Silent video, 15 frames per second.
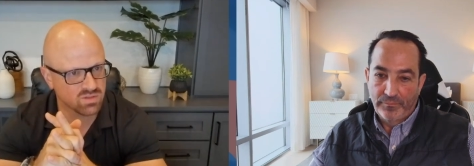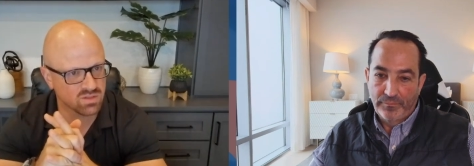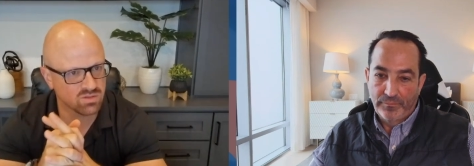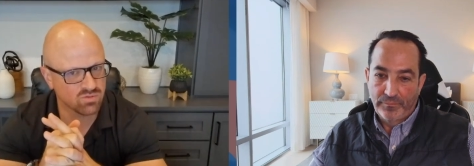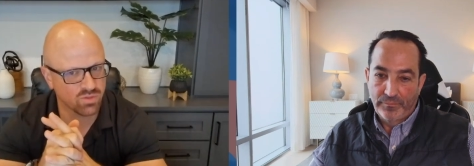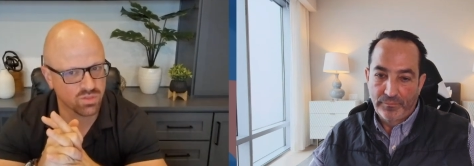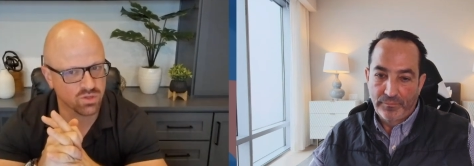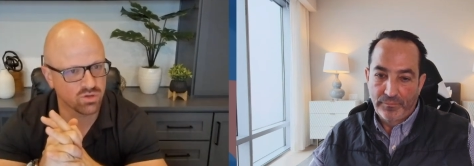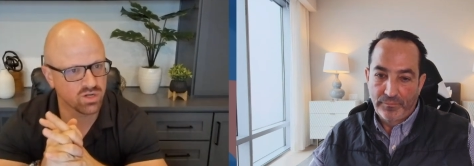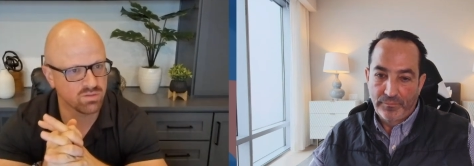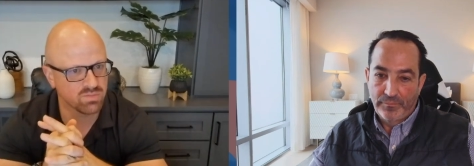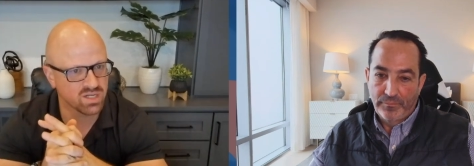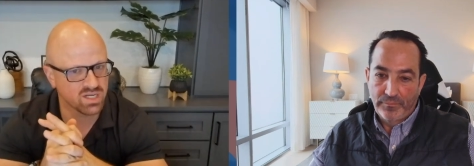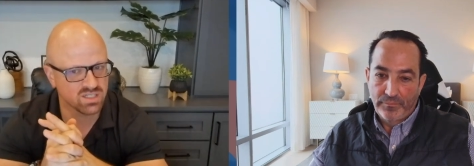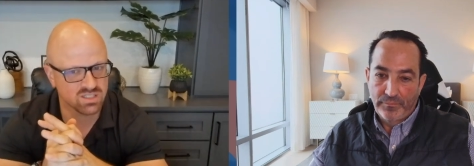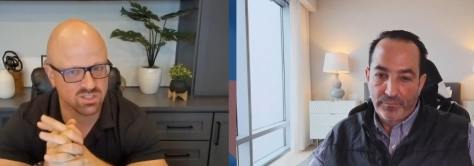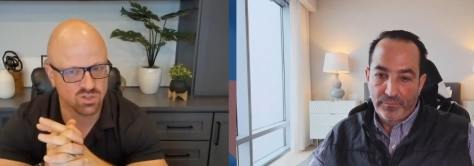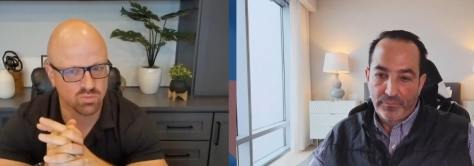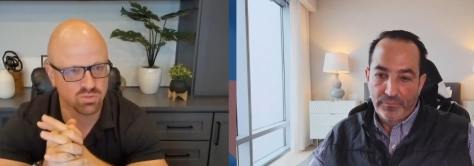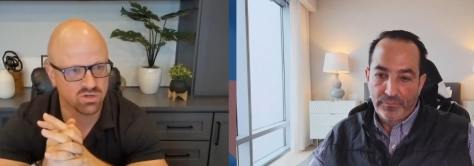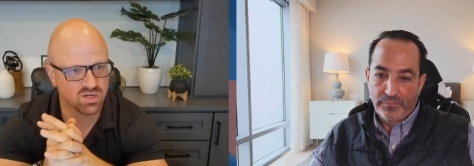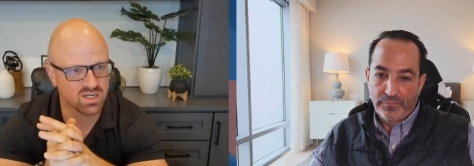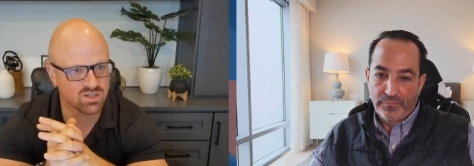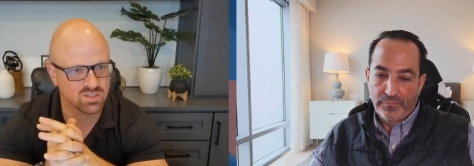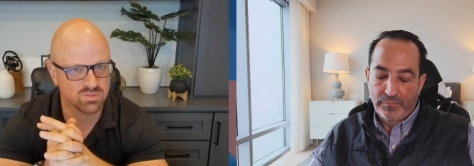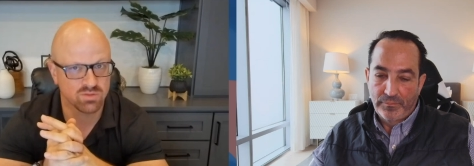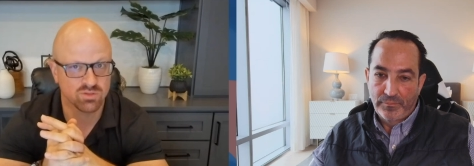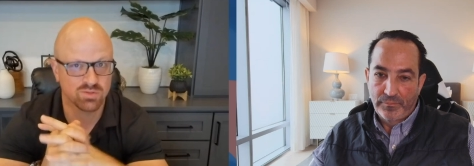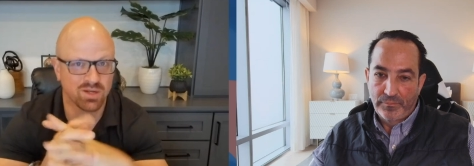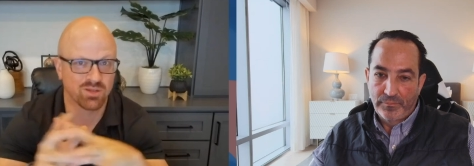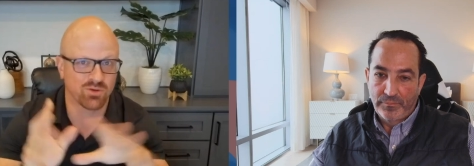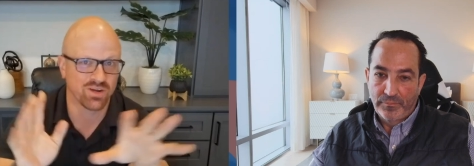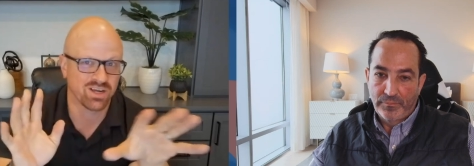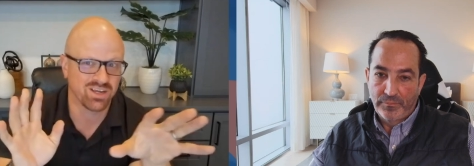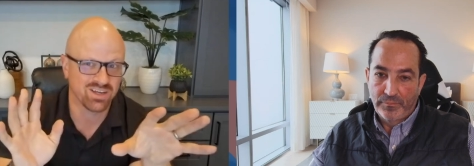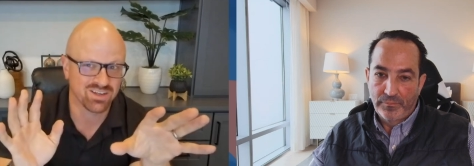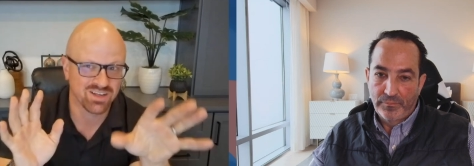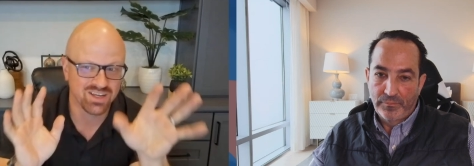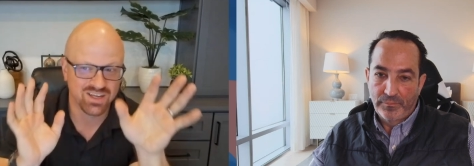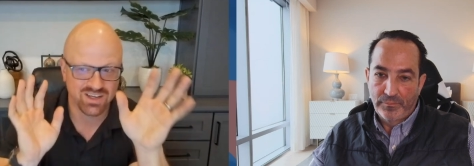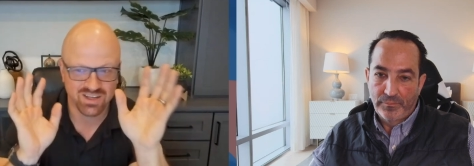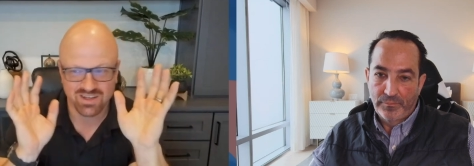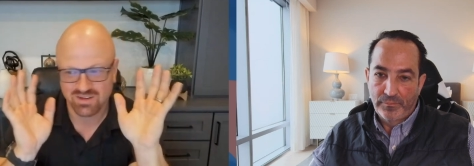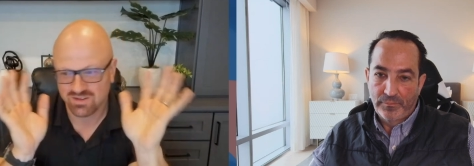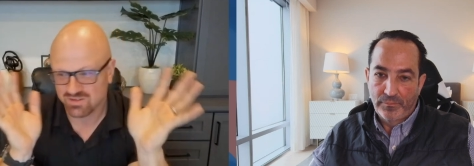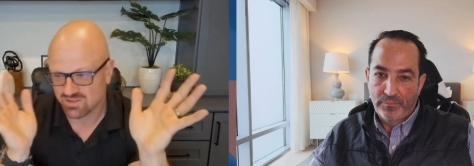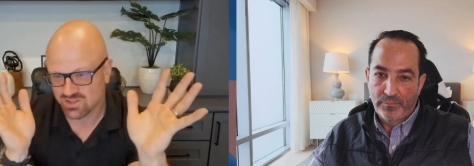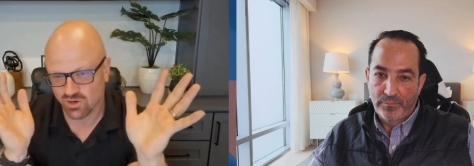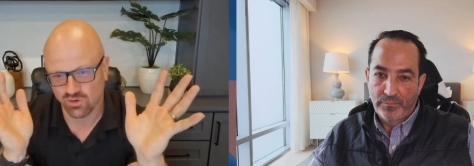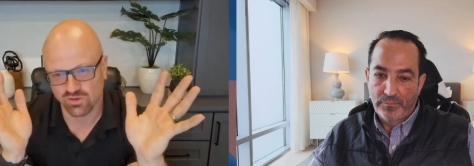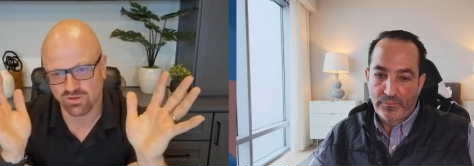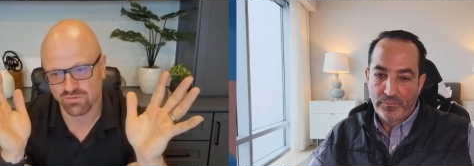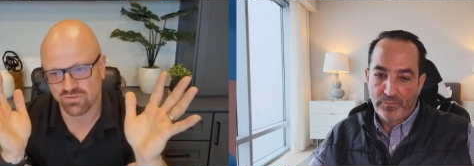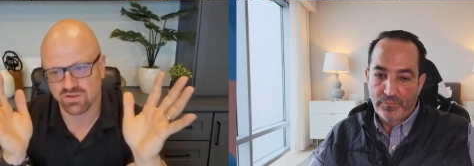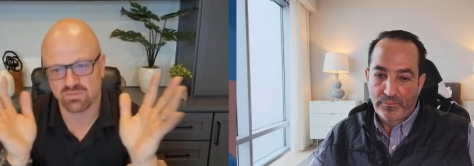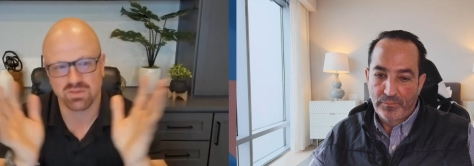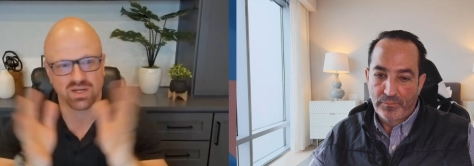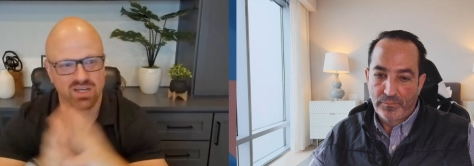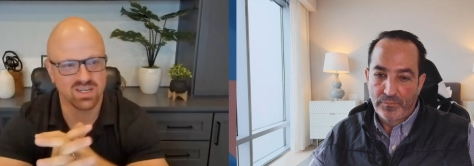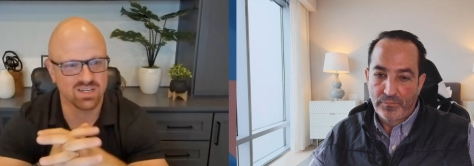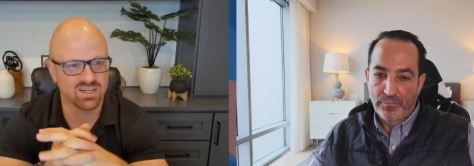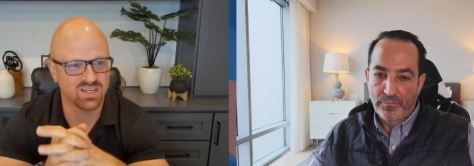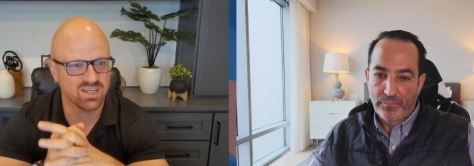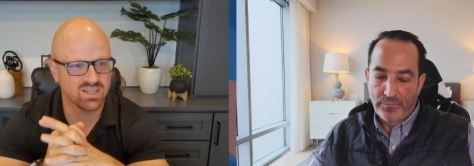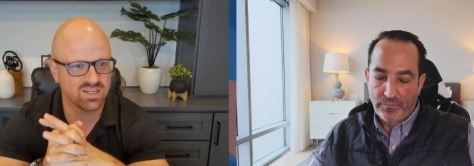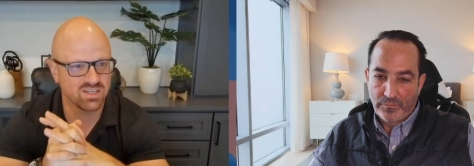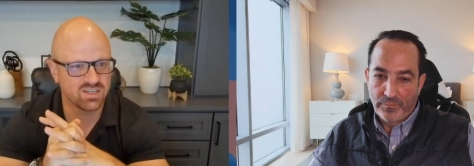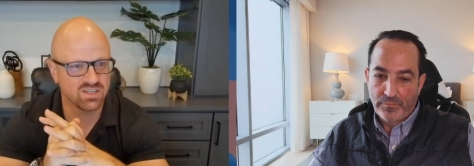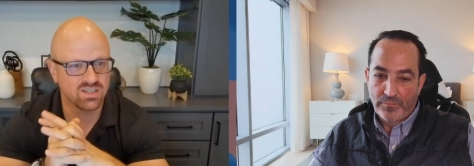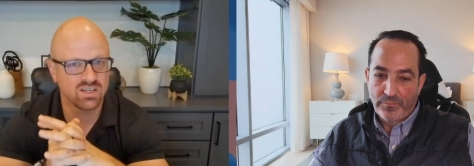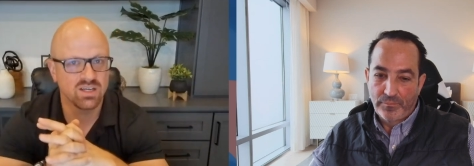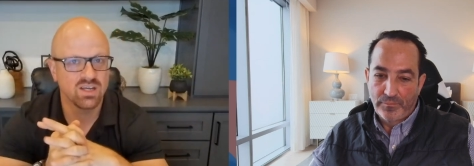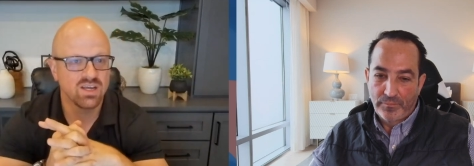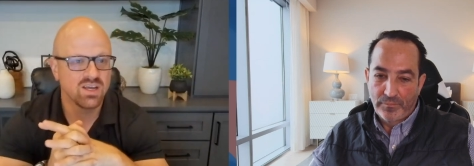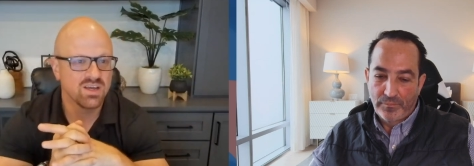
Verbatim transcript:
Speaker 1: the 30 minute super announcement, which by the way, totally fit my uh, ADD.